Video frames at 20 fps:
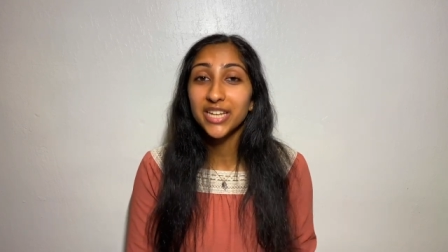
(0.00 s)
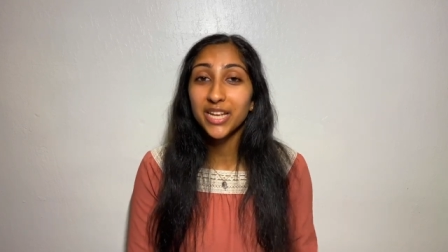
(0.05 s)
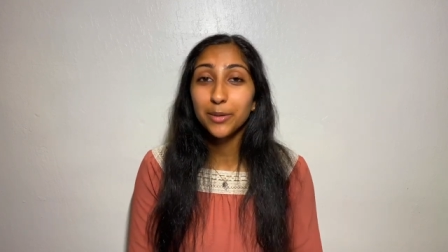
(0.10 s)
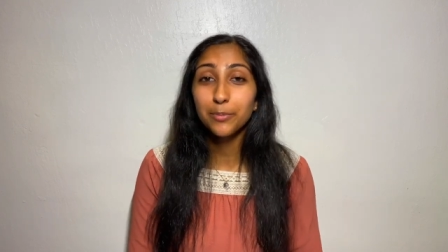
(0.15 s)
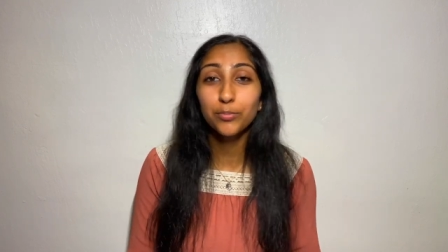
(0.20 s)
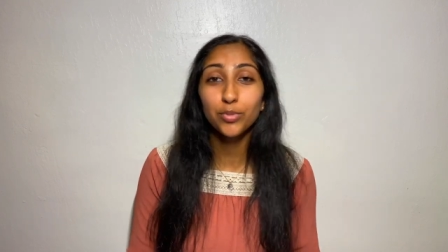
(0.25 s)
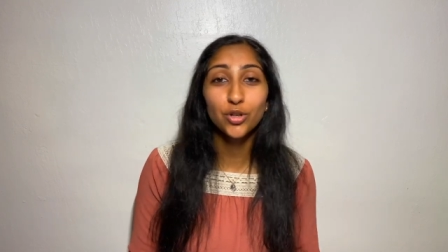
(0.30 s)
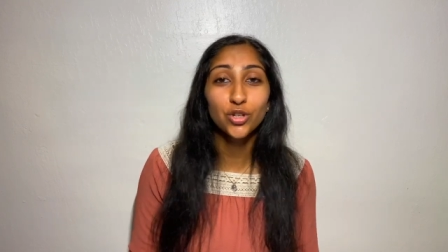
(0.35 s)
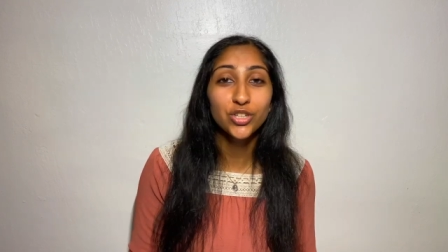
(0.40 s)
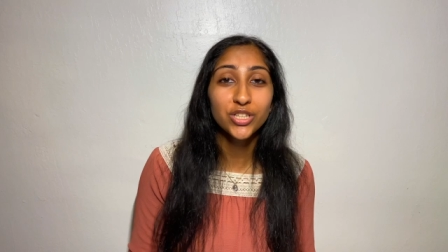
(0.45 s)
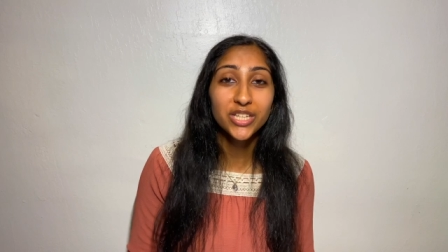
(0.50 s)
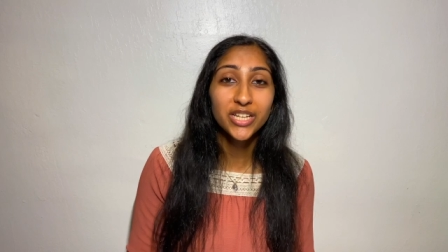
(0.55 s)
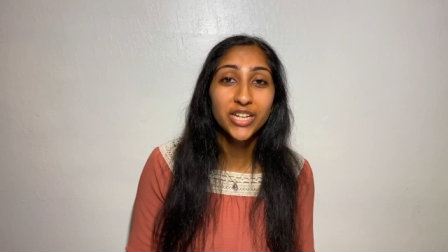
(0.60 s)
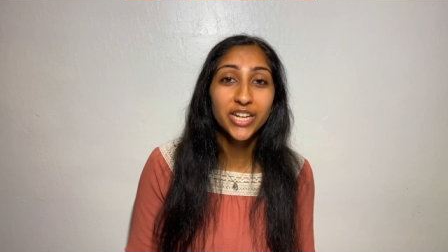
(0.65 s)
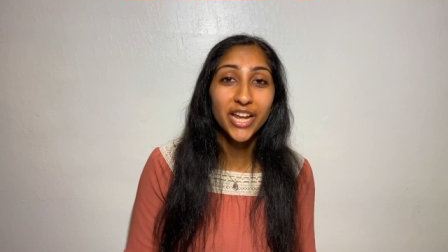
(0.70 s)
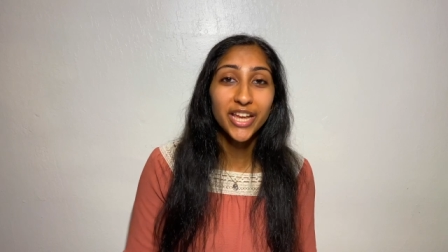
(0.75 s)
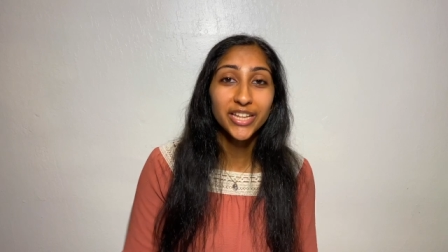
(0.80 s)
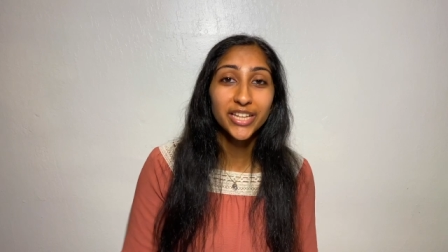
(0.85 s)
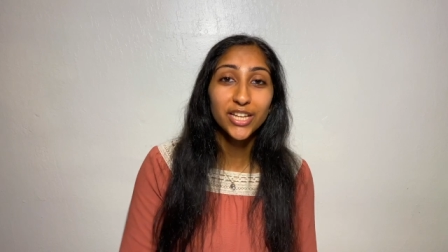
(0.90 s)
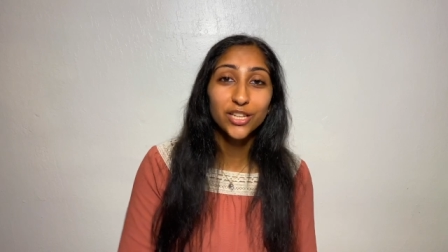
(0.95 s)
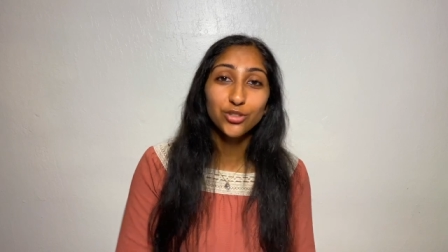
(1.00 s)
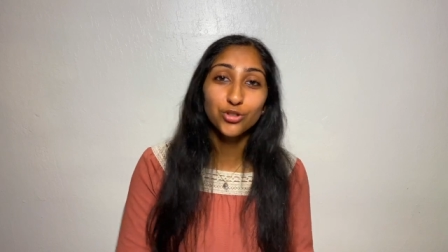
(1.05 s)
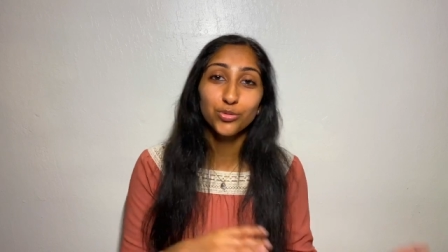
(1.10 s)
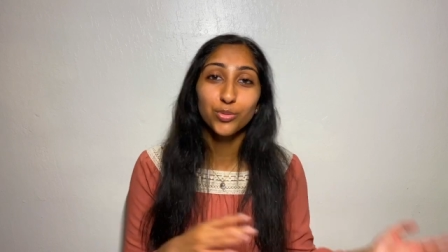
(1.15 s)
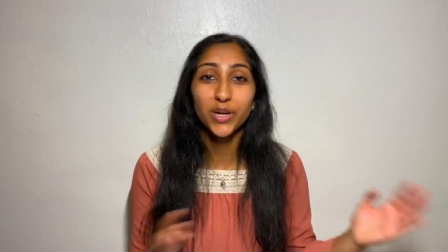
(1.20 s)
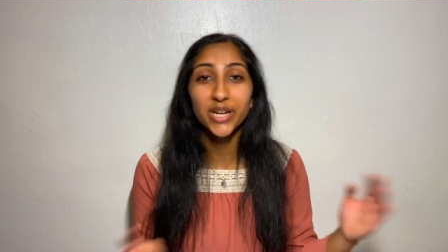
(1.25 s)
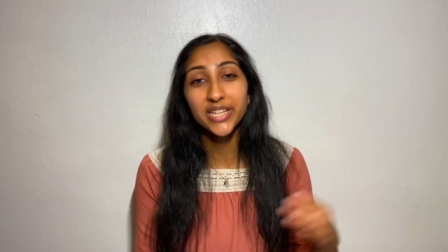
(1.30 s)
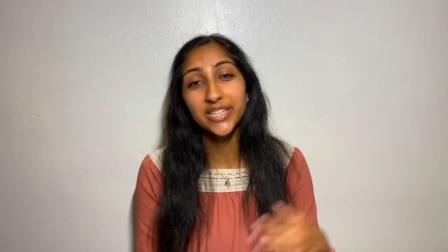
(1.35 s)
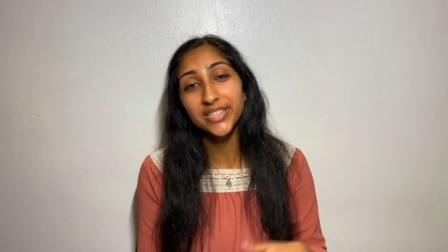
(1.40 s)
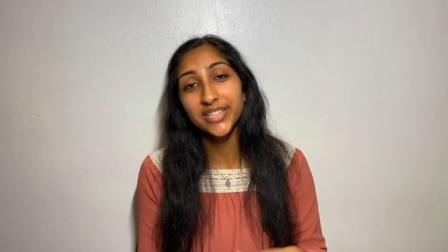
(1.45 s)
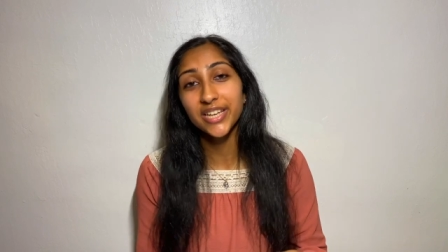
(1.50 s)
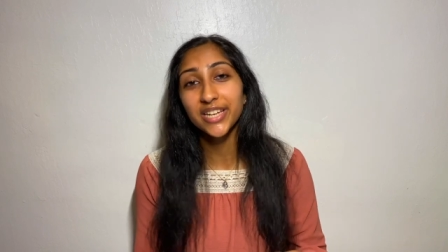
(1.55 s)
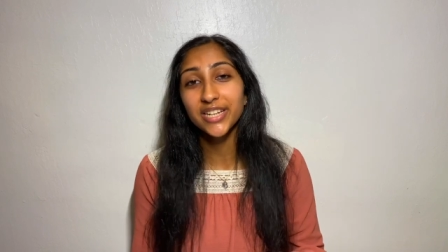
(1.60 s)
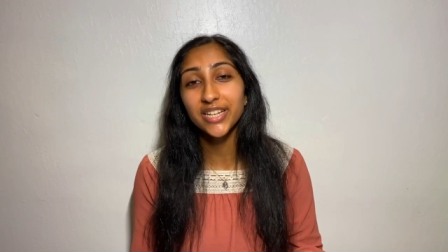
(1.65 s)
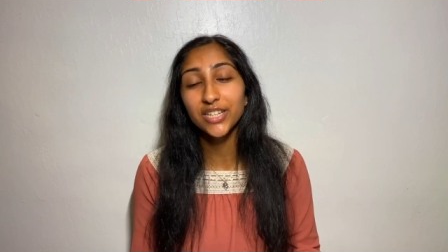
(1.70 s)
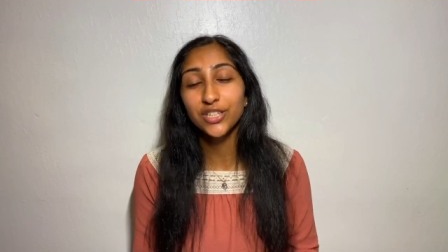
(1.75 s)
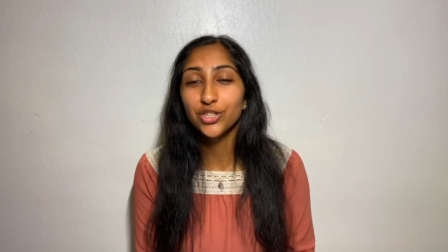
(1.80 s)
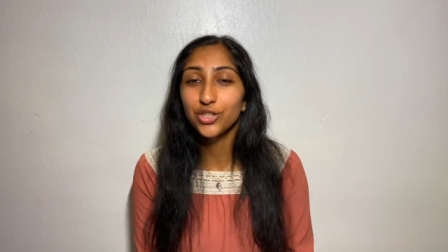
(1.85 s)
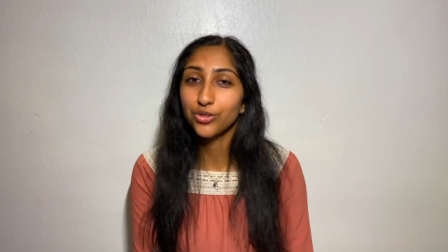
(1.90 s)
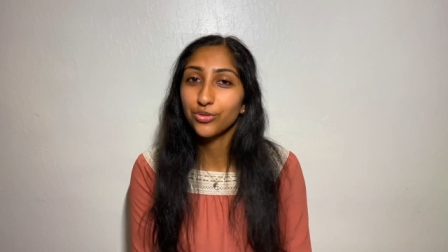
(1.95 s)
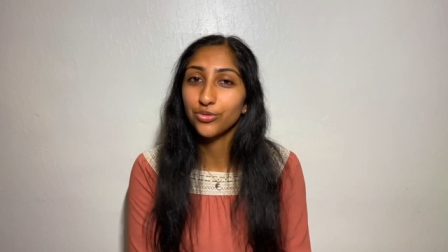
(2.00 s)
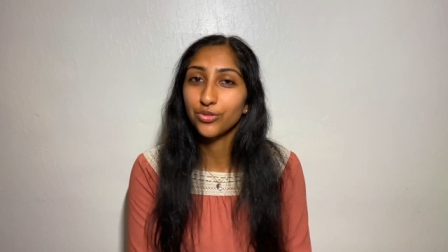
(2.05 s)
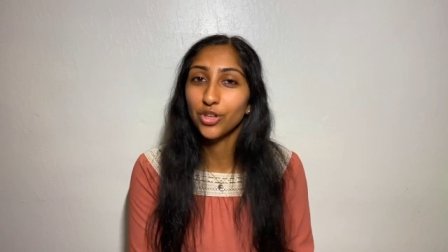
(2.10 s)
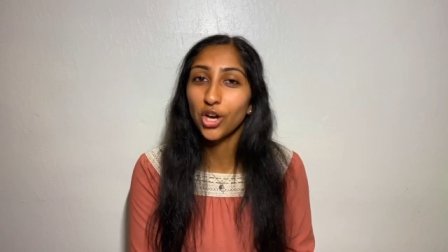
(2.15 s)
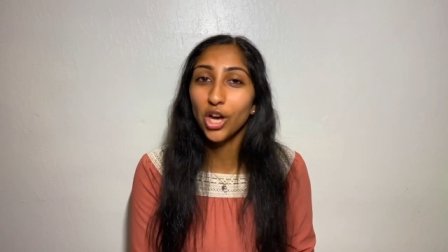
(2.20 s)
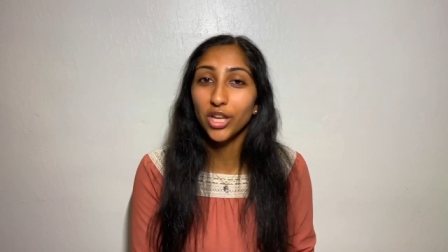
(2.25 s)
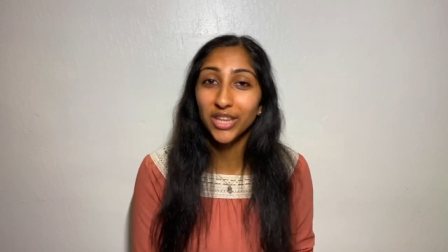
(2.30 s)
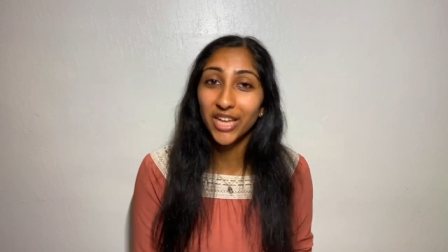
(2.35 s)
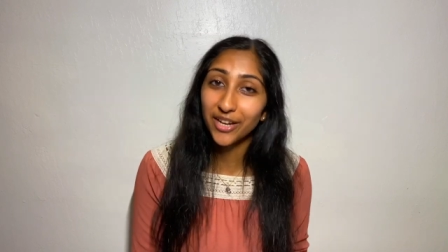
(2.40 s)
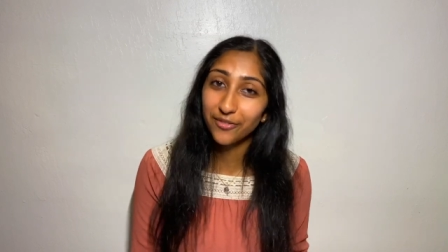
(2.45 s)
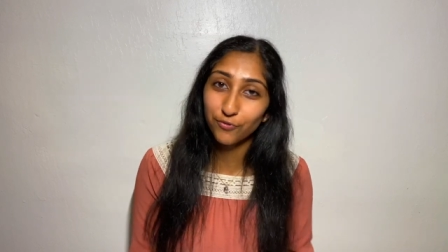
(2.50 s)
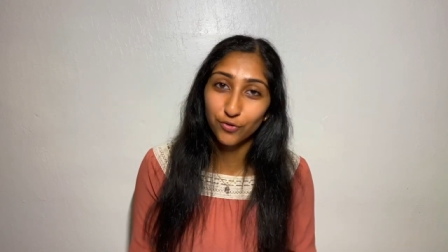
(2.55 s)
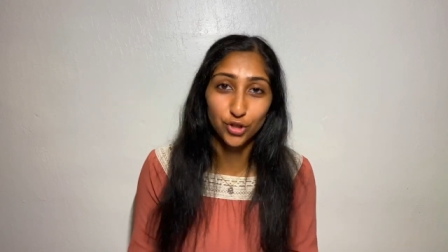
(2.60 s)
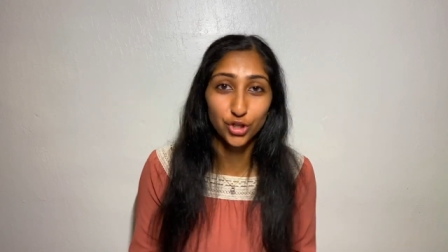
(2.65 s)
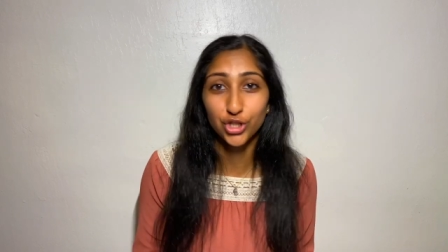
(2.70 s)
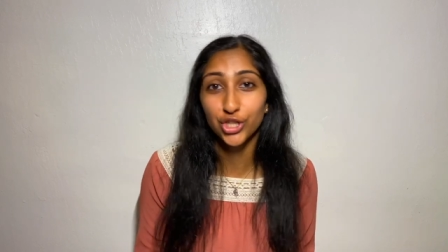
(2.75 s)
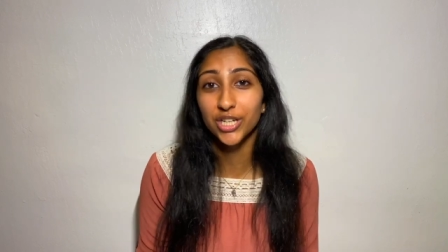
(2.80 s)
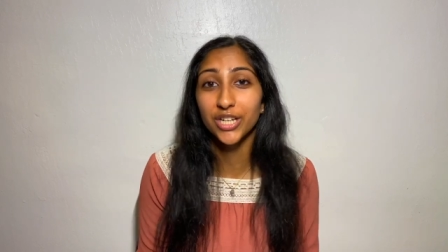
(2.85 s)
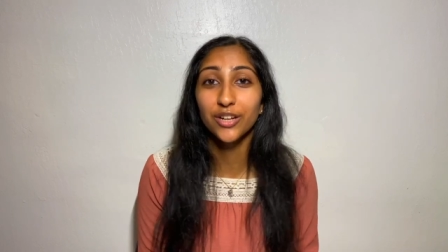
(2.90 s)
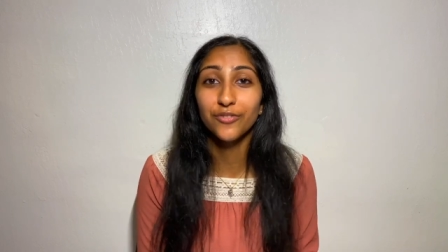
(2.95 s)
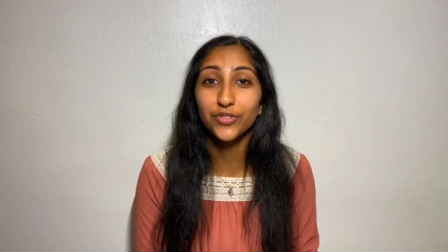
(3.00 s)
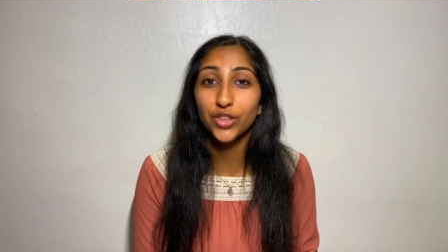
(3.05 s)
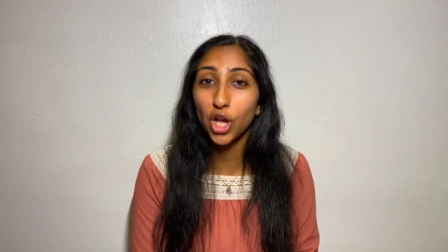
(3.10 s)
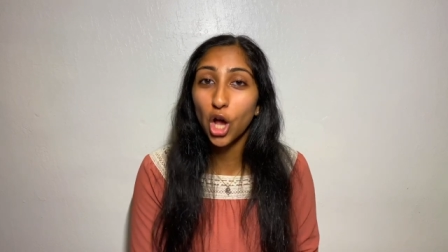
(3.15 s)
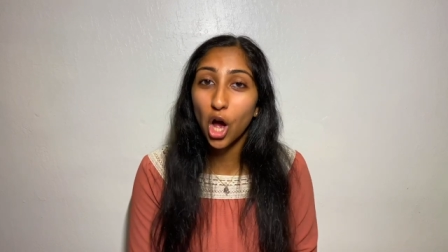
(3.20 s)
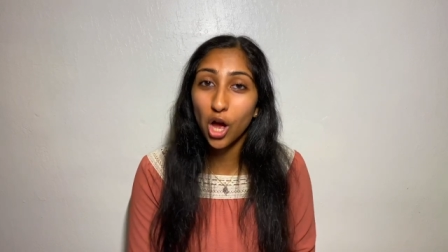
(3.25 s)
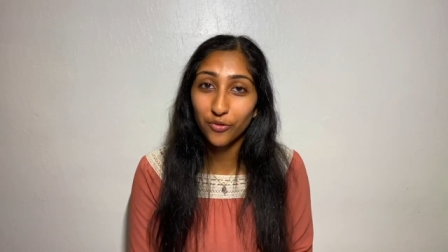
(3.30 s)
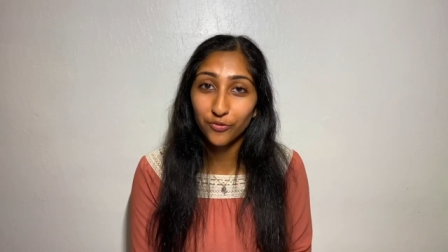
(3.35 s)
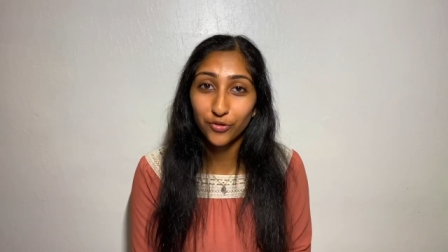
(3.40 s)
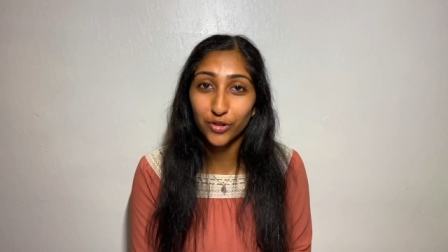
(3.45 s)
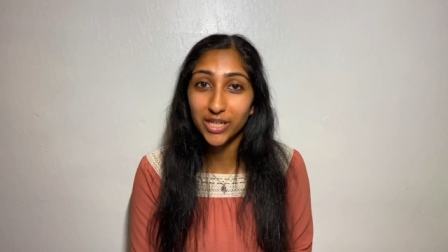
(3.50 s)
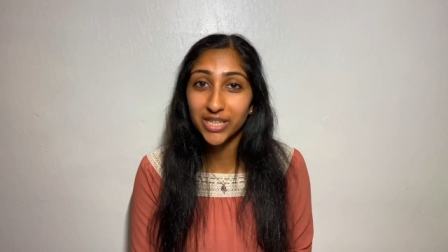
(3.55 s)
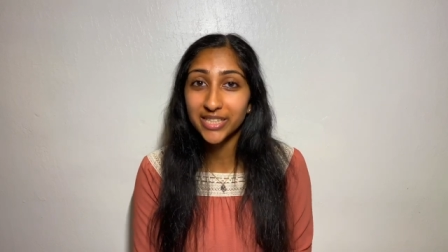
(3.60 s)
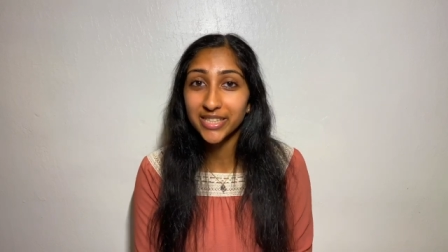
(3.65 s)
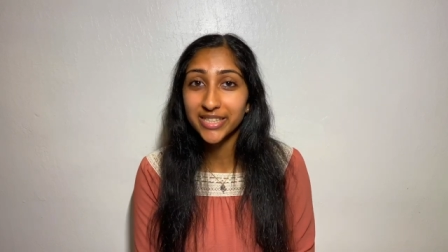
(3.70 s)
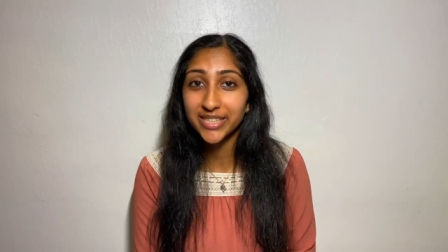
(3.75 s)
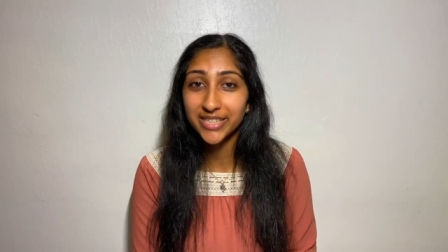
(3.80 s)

in person and then translate it to the online version of the conference.